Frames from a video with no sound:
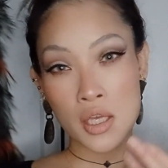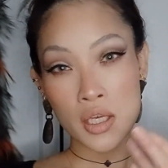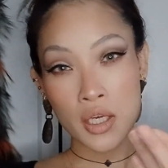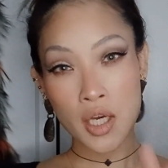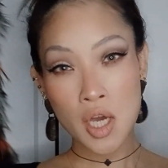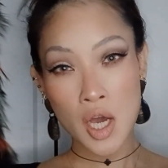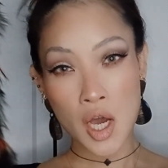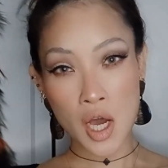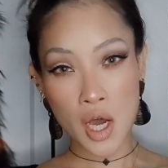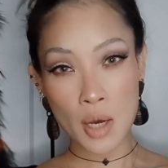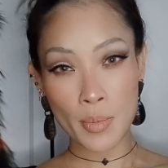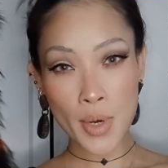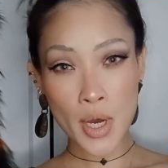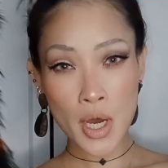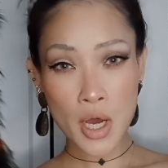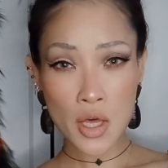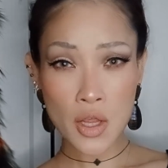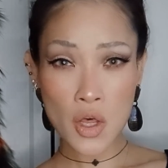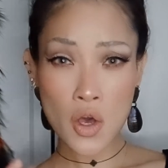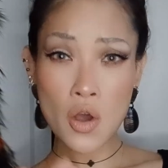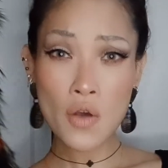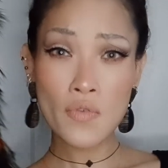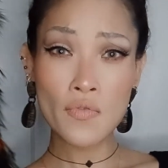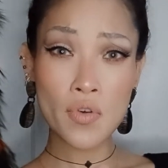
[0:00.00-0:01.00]
Come on
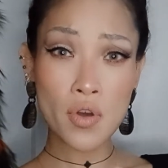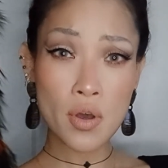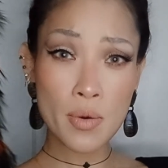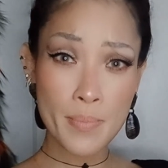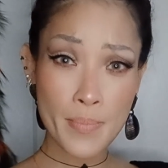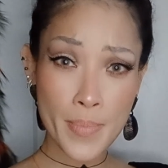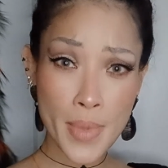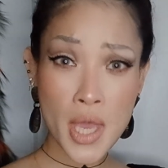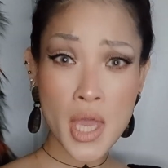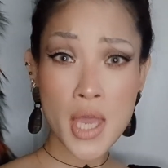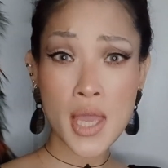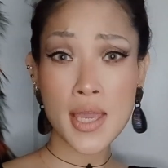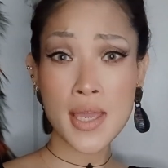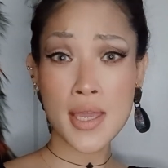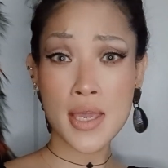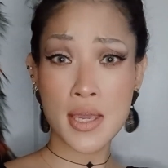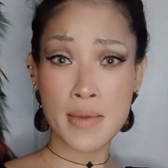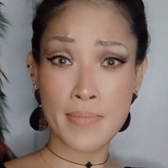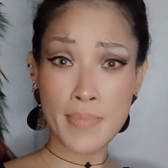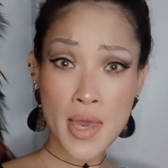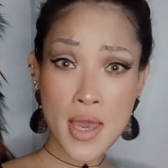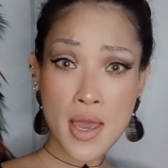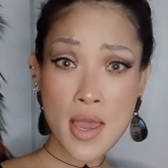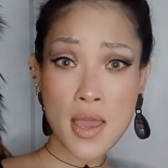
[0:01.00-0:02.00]
over,
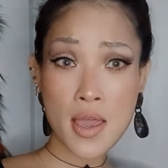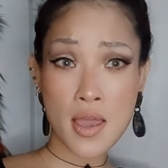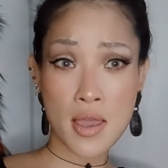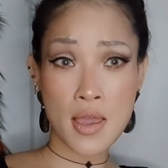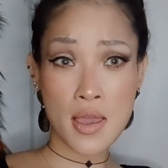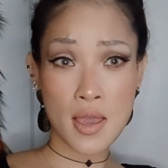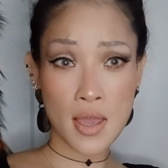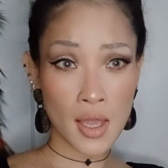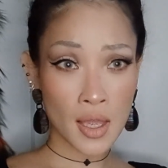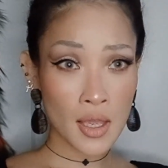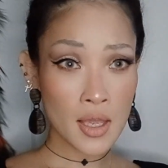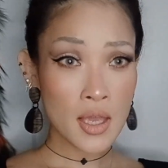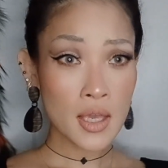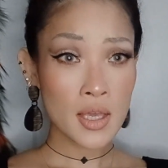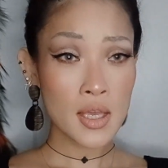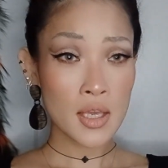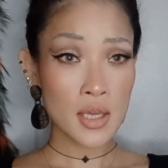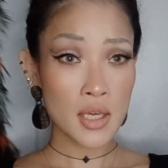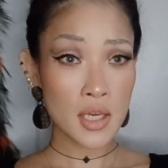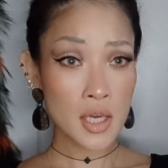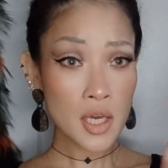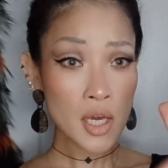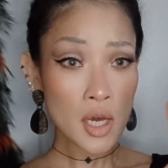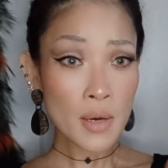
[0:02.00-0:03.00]
baby.
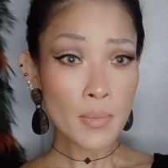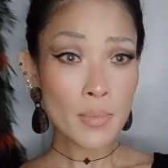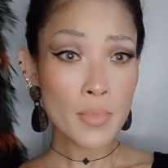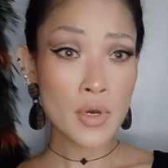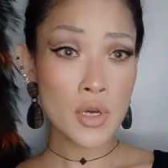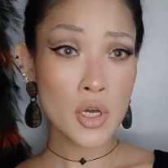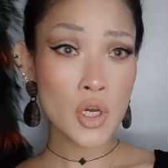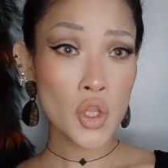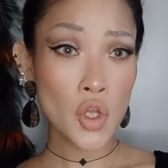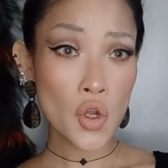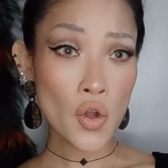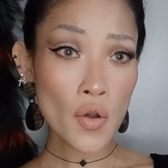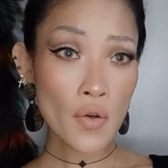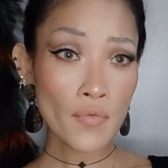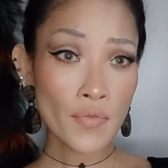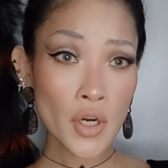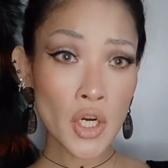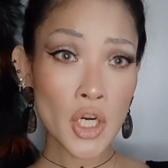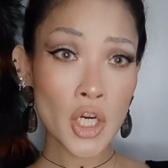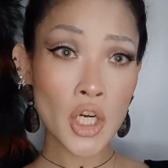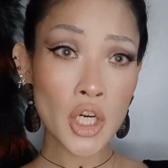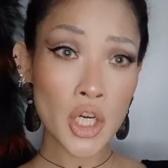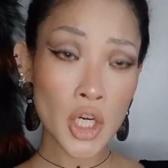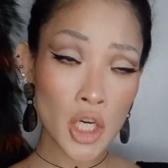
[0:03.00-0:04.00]
Come on
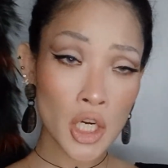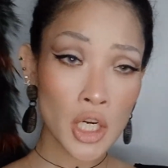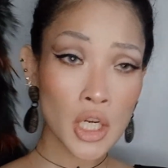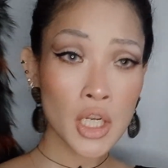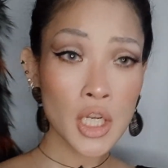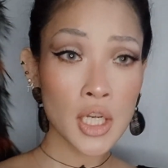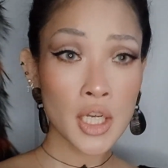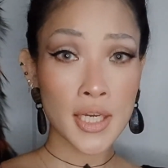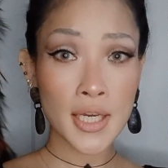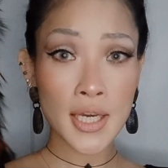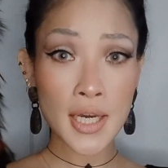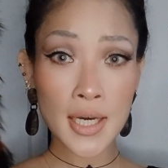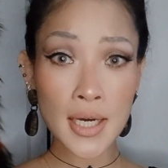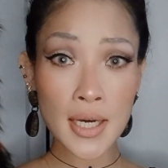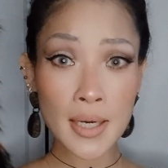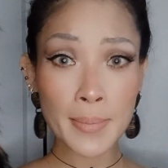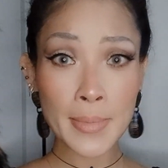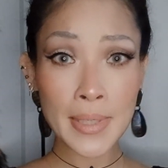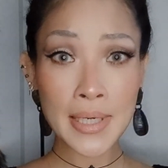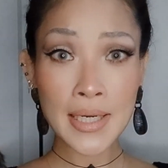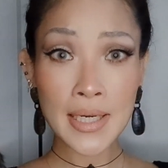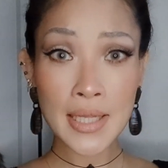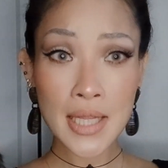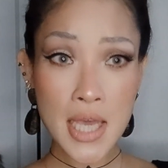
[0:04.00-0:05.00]
over,
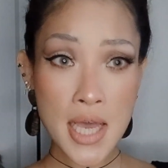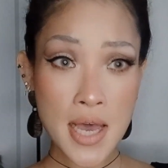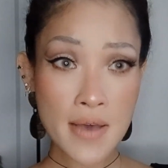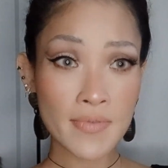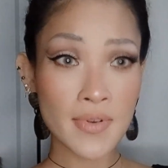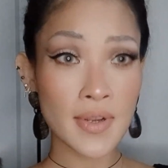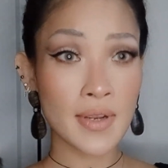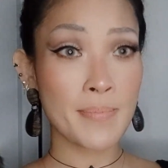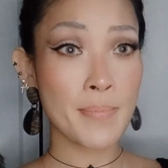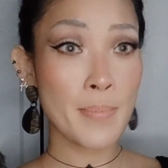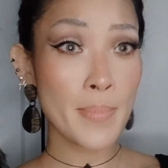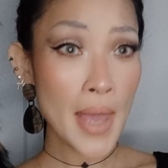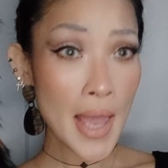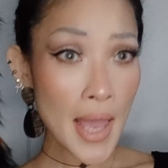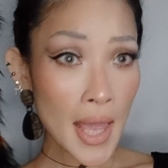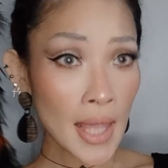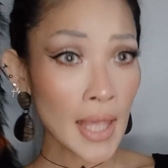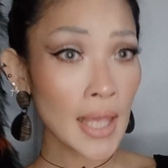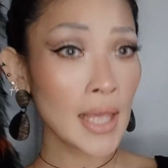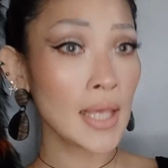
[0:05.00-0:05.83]
baby.